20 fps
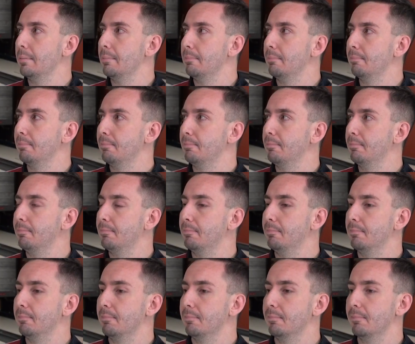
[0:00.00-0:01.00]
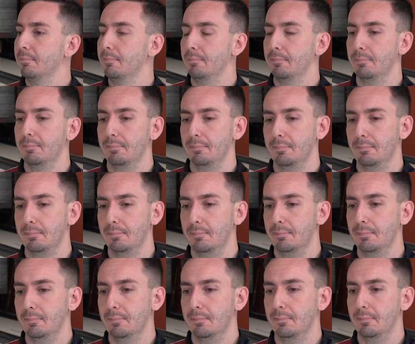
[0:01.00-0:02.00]

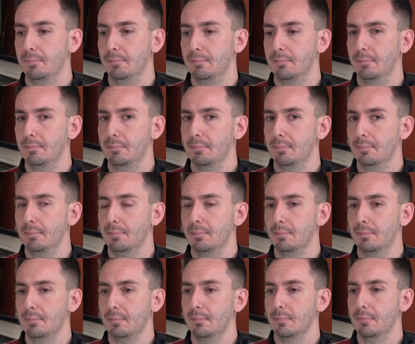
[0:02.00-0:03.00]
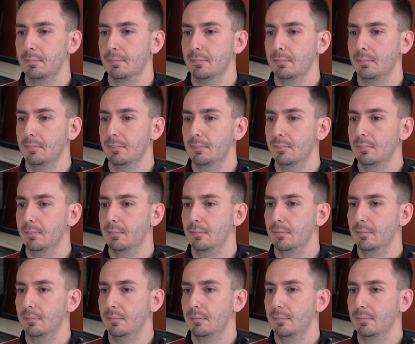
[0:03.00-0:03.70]
(silent)